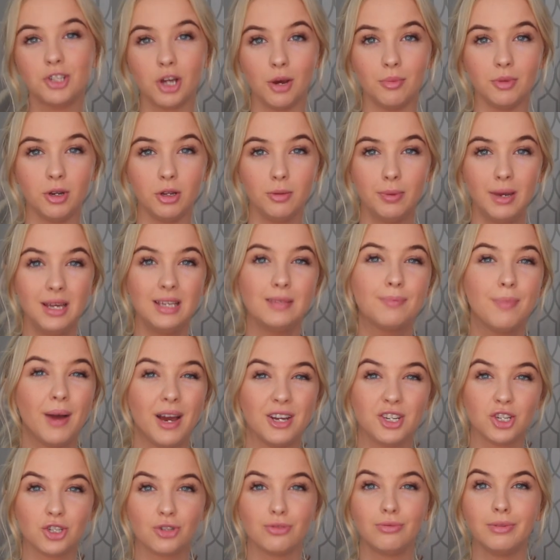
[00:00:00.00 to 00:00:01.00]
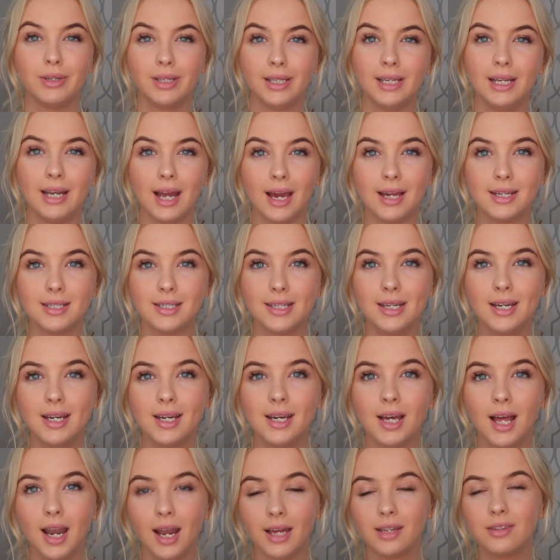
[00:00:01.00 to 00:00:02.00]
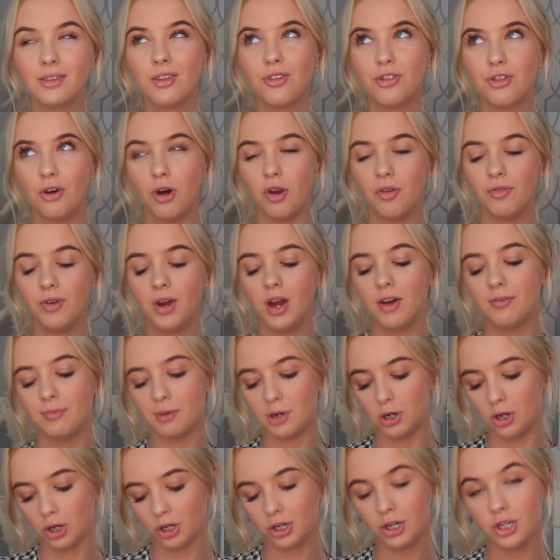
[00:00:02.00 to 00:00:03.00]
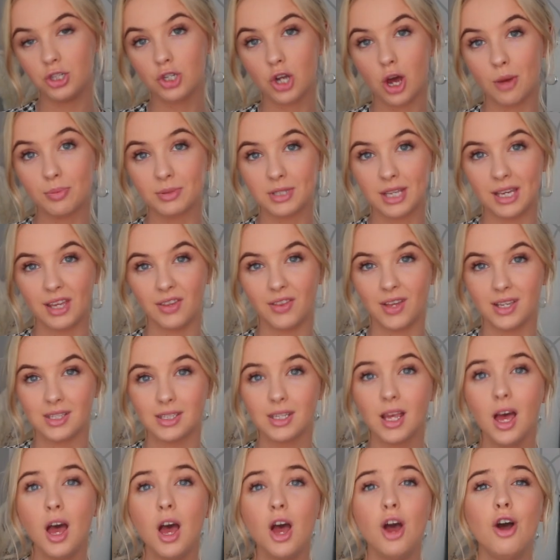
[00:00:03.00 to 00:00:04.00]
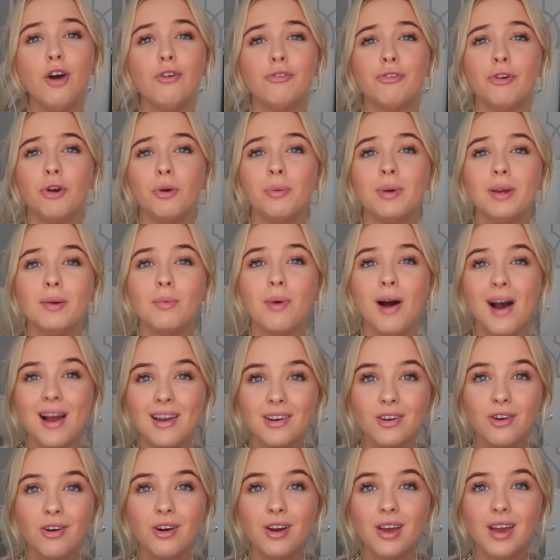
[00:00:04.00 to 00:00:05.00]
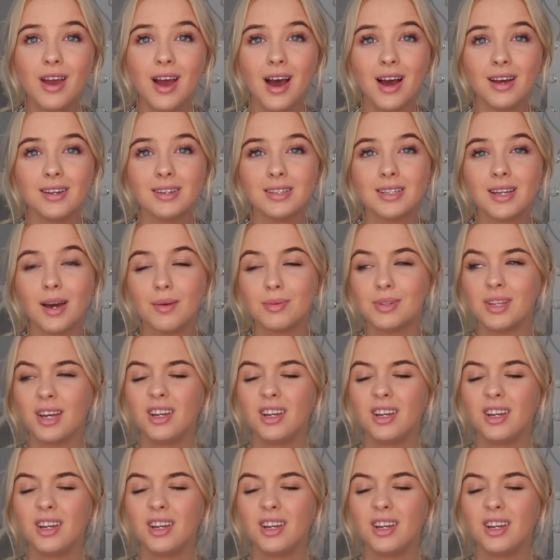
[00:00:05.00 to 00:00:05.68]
autumnal piece but I just really liked it. I like the thought of it. I've been looking at tops like this for a wee while now and I was